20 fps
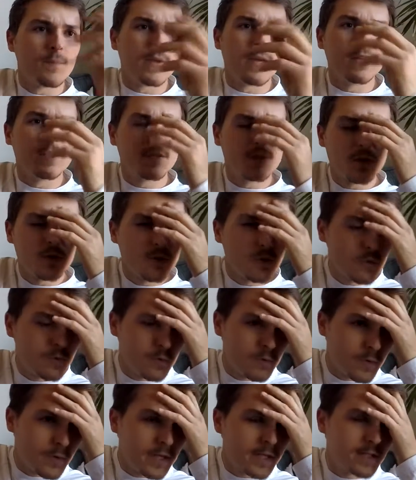
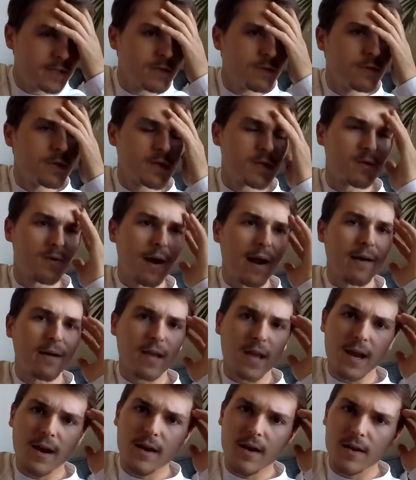into into the
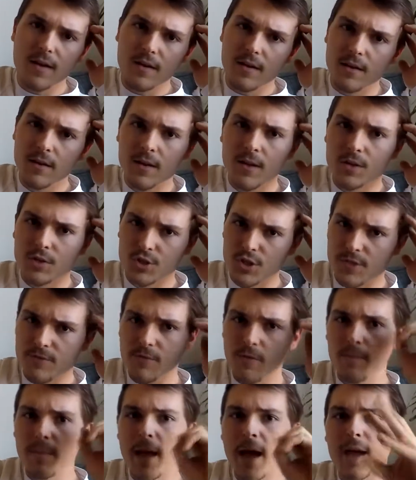surrounding area just
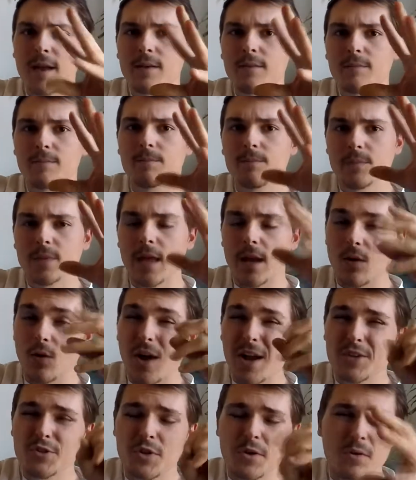from that that
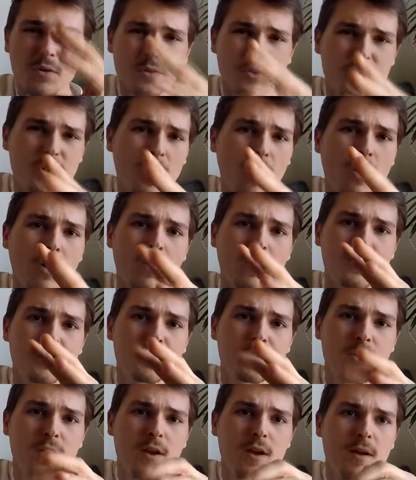electrical
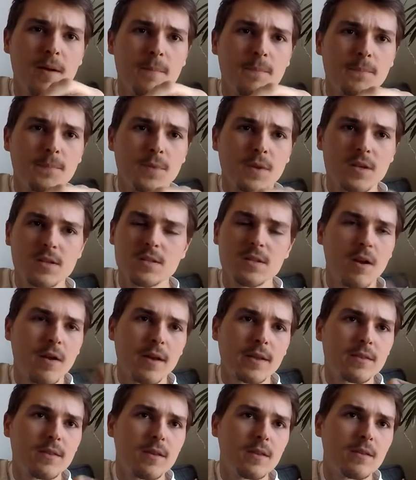charge because you know
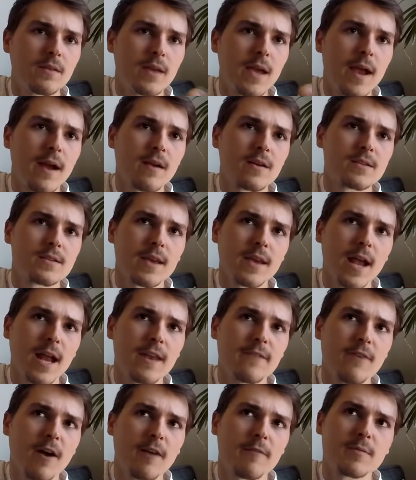like the, the air is like
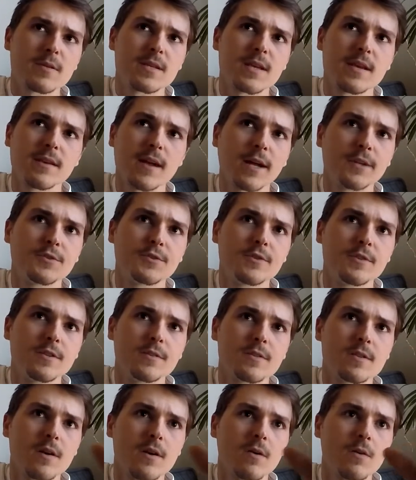85%
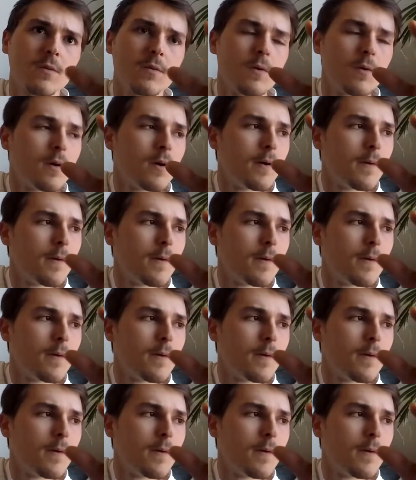nitrogen so